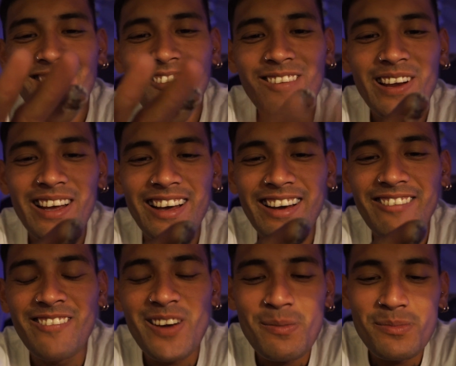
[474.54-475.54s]
What
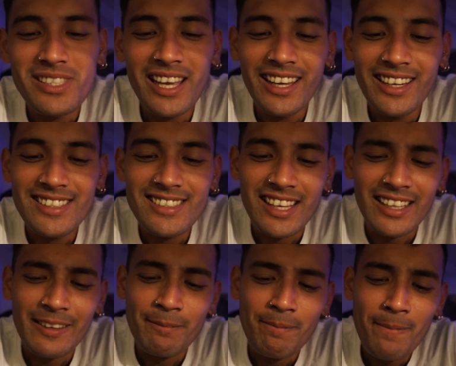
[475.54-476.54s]
I'm saying is,
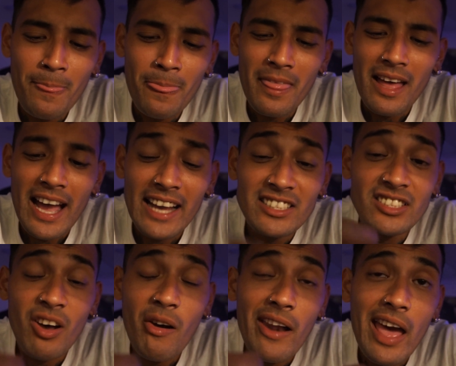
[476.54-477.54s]
like, I
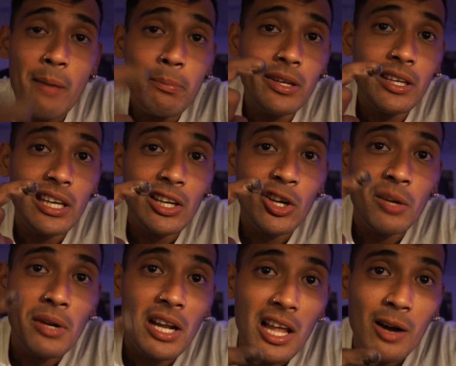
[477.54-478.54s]
saw it happen. It could have
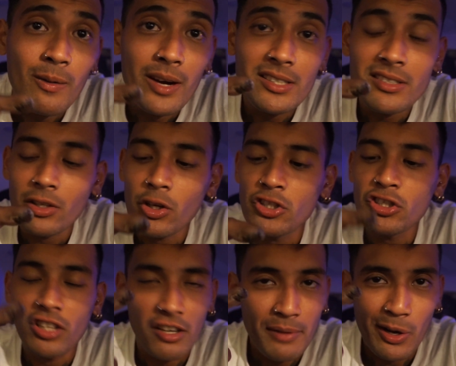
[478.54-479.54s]
been a lot worse. It could have
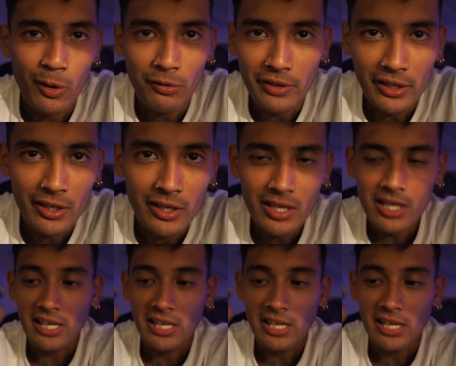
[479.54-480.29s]
took off my whole finger.